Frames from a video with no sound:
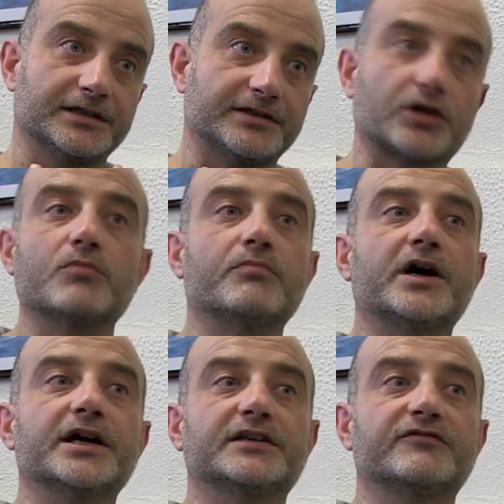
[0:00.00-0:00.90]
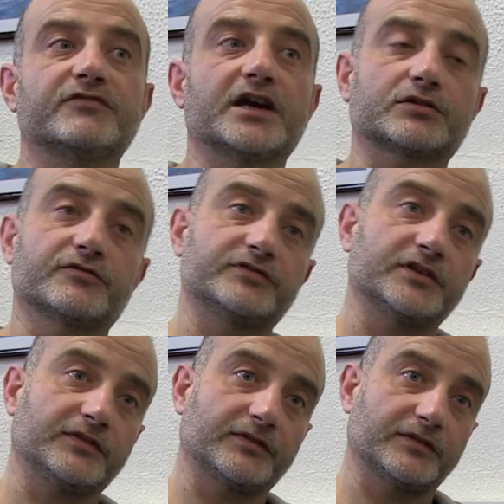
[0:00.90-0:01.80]
the combined effect of
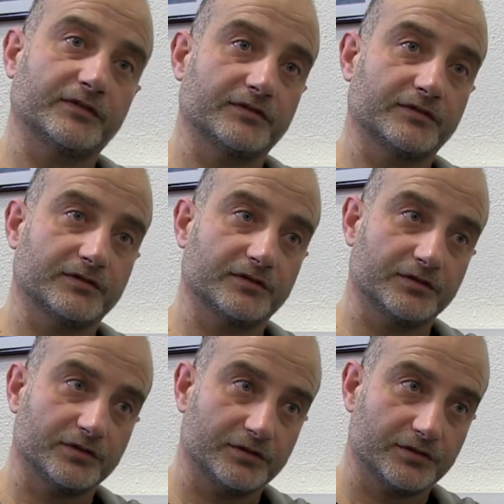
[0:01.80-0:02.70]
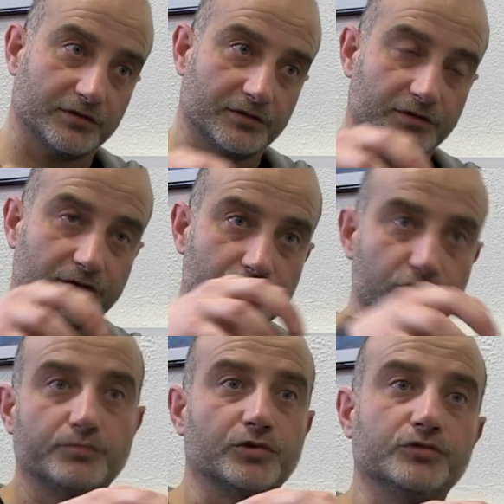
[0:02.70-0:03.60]
this
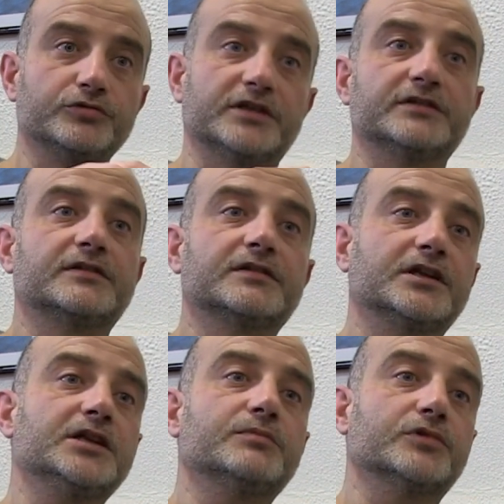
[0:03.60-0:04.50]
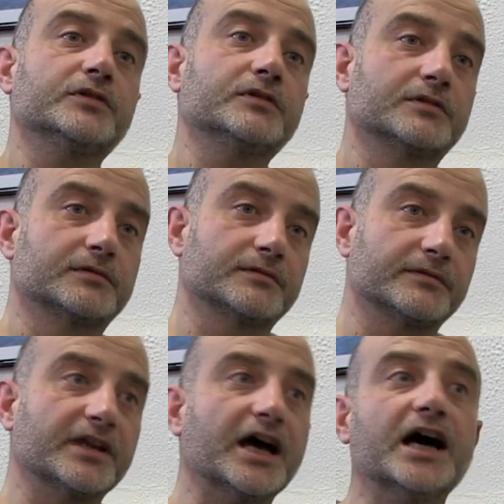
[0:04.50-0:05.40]
new pollutant input
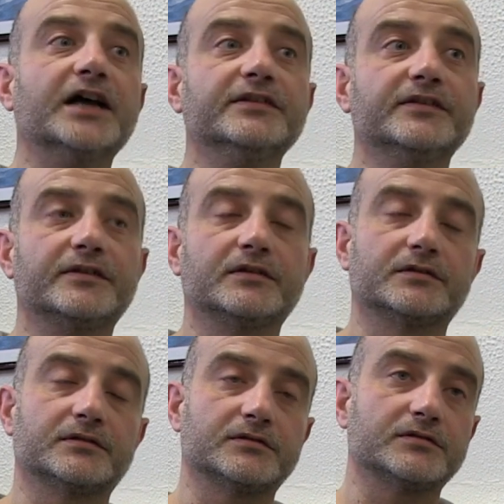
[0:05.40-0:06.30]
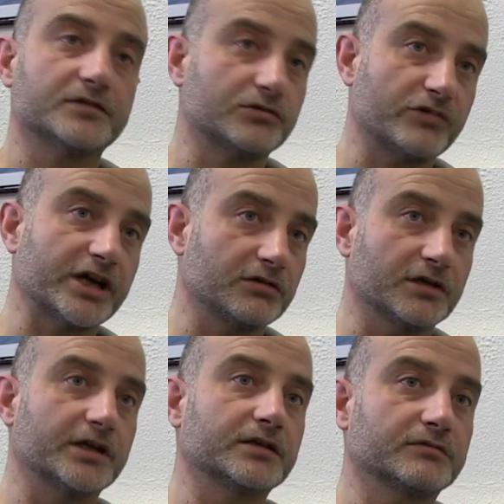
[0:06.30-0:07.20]
and the
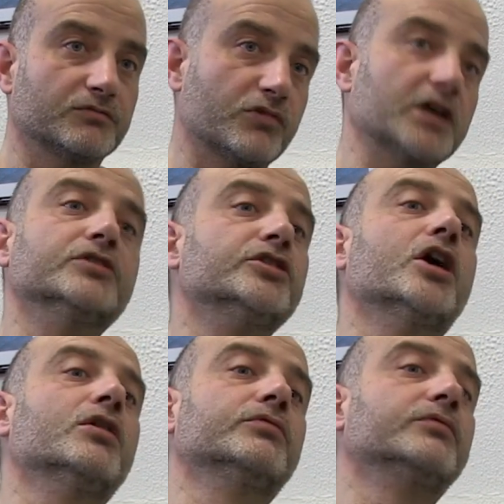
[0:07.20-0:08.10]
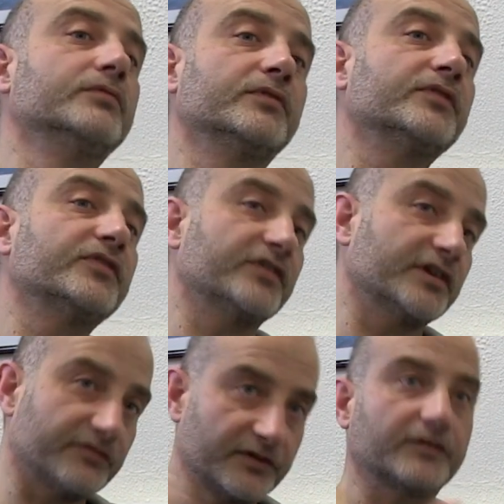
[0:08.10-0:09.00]
regular, well-known
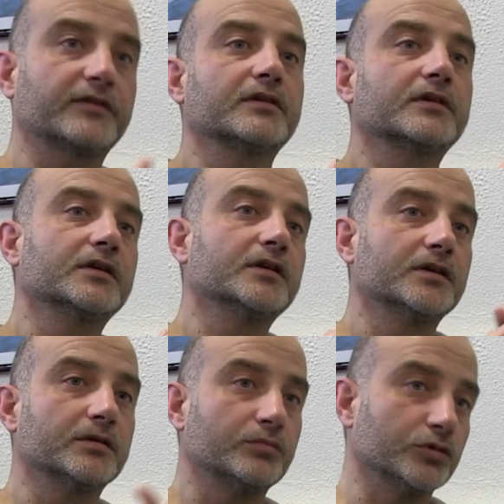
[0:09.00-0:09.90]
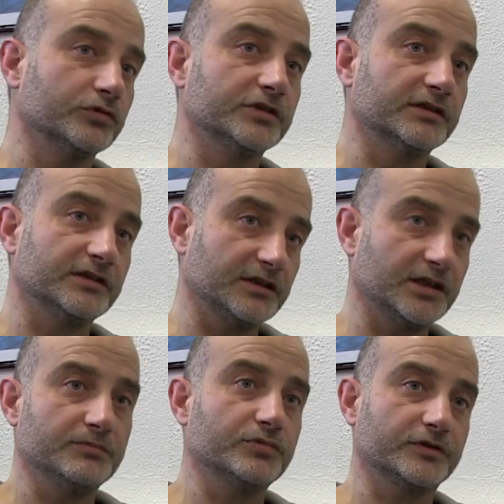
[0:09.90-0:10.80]
surface pollutant
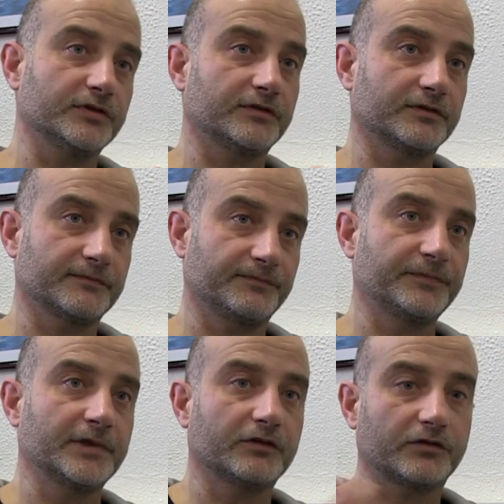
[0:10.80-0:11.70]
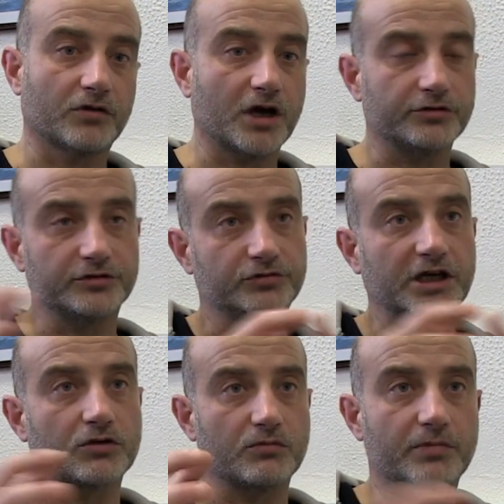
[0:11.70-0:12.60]
inputs. So how do they
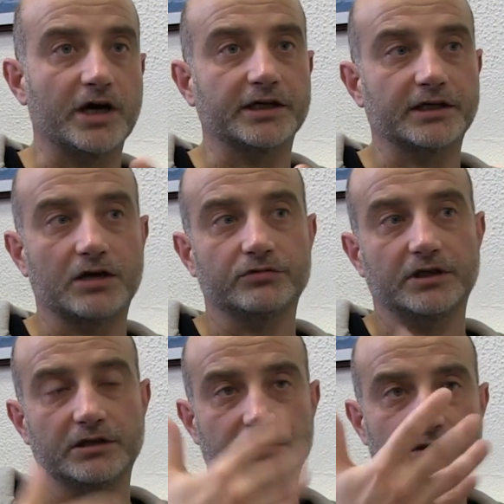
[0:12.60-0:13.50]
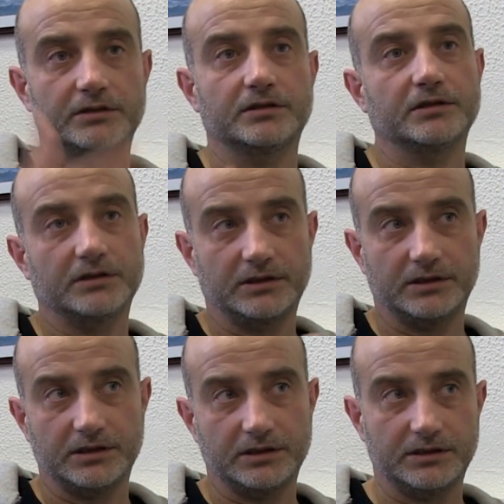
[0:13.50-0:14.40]
combine? How
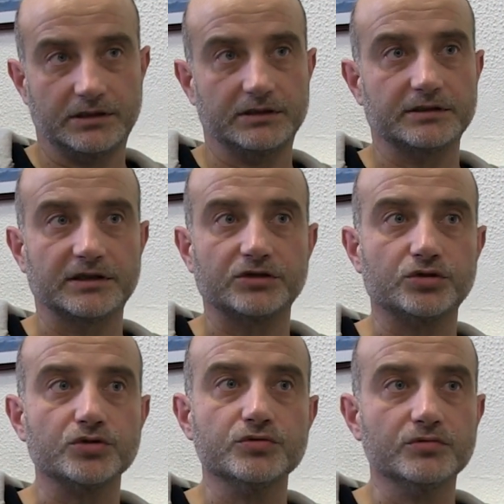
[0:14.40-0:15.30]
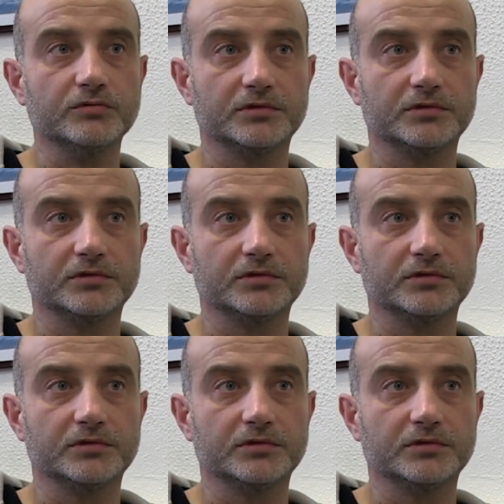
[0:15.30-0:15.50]
the two